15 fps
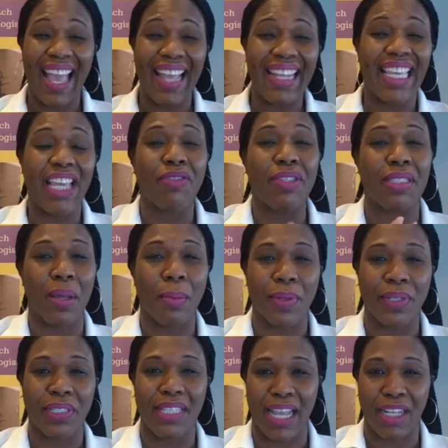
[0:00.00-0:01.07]
give some
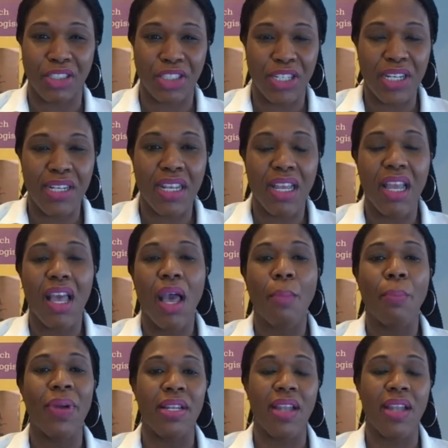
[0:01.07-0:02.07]
protection, but